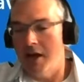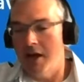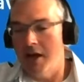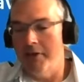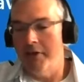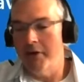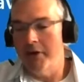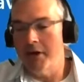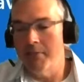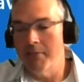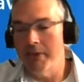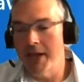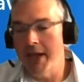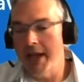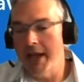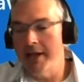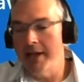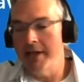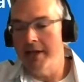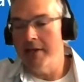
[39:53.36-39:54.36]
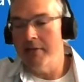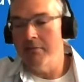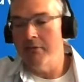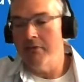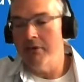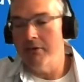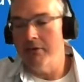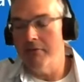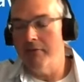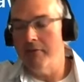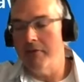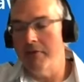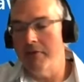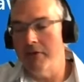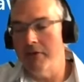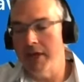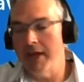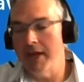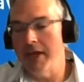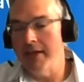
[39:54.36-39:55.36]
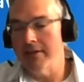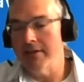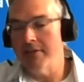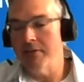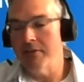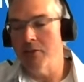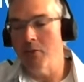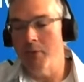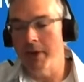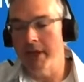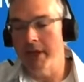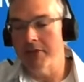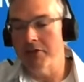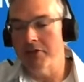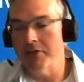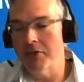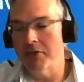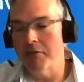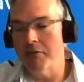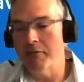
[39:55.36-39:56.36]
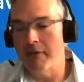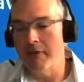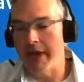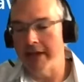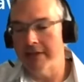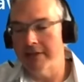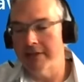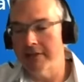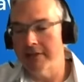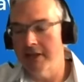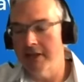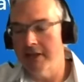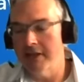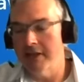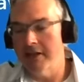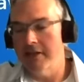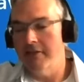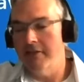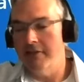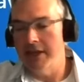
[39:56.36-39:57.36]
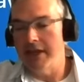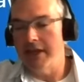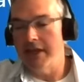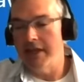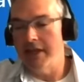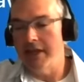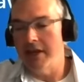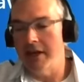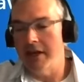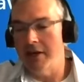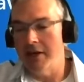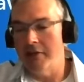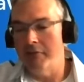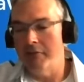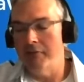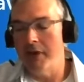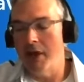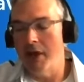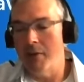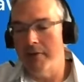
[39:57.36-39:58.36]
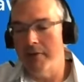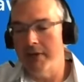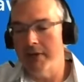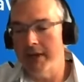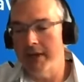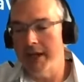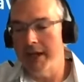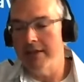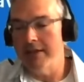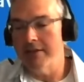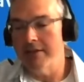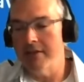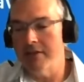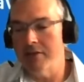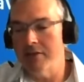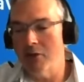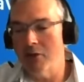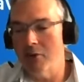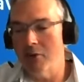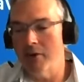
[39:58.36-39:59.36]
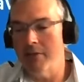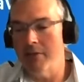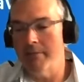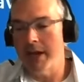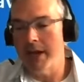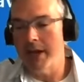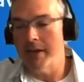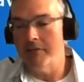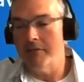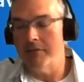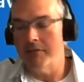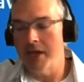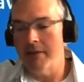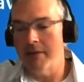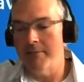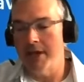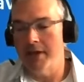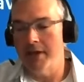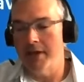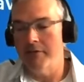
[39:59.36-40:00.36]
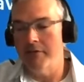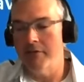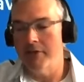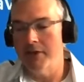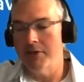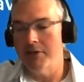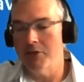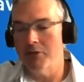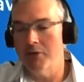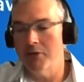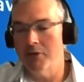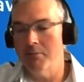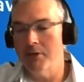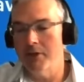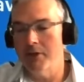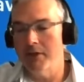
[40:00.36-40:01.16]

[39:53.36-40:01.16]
There can be any number of things which affect the flow of the case and the total amount of time and effort that you're going to put